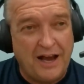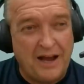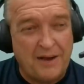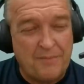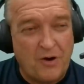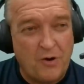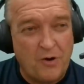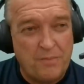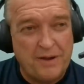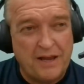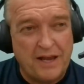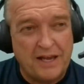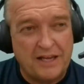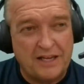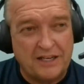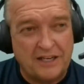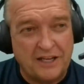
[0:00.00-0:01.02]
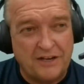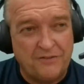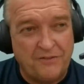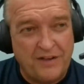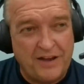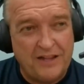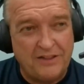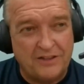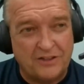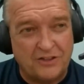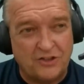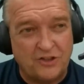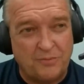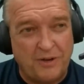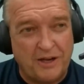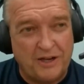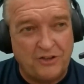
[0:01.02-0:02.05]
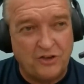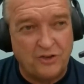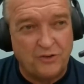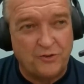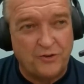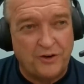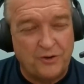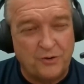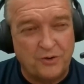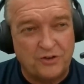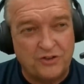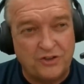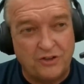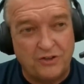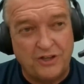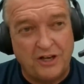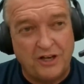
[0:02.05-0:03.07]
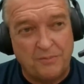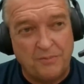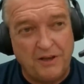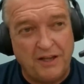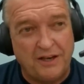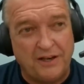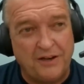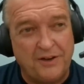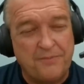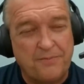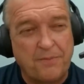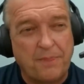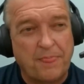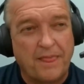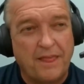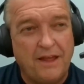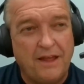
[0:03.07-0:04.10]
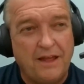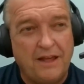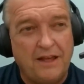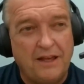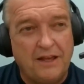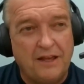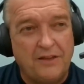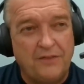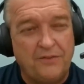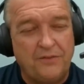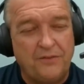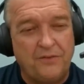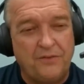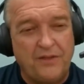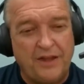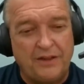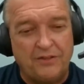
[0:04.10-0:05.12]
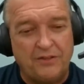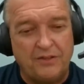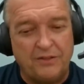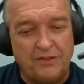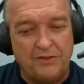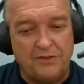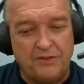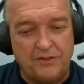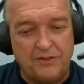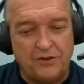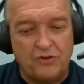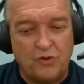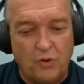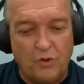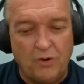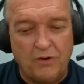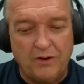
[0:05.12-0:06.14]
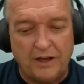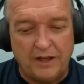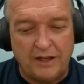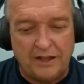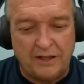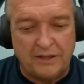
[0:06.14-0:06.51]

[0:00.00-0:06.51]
I'm hoping I can convey this to my children who are still young men, that the Torah